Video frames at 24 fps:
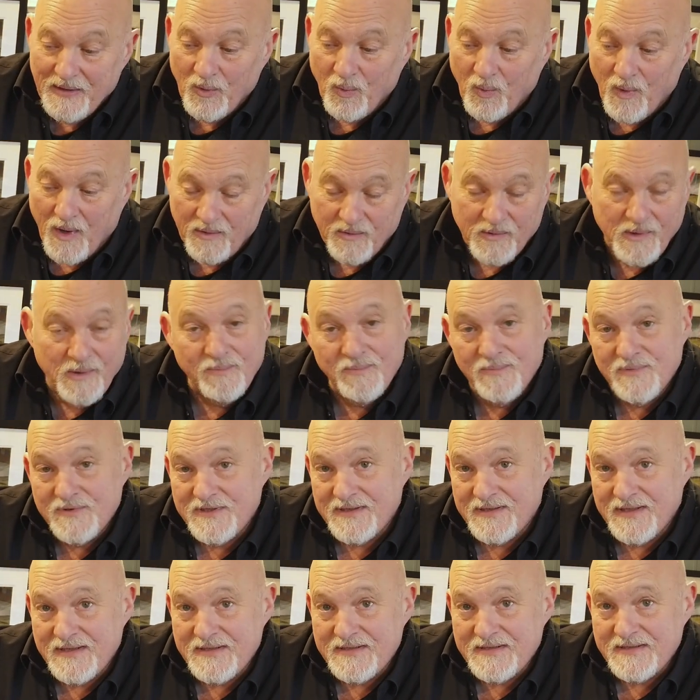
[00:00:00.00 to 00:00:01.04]
Welcome
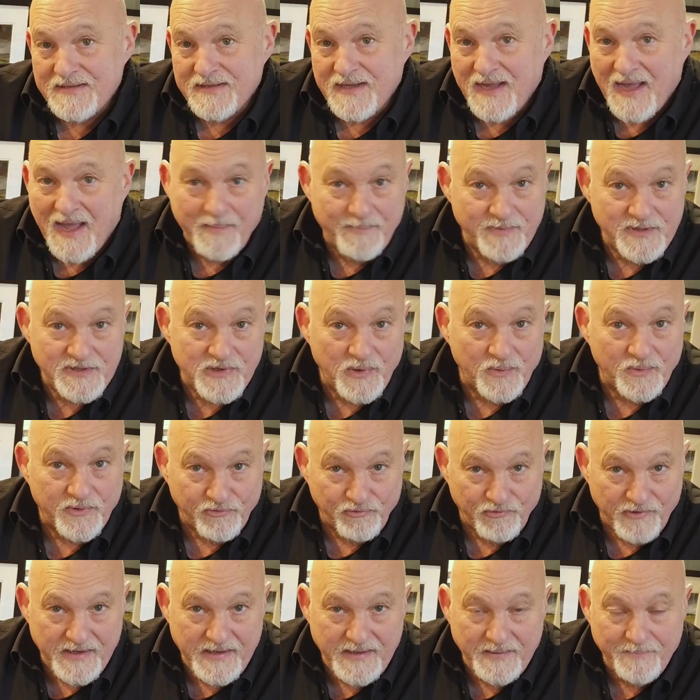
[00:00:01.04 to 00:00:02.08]
to this episode
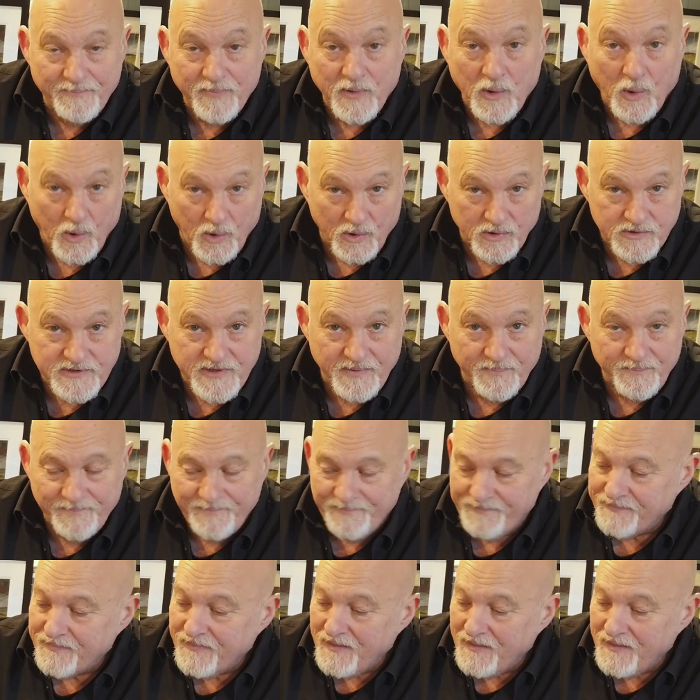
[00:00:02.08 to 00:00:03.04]
3, autumn,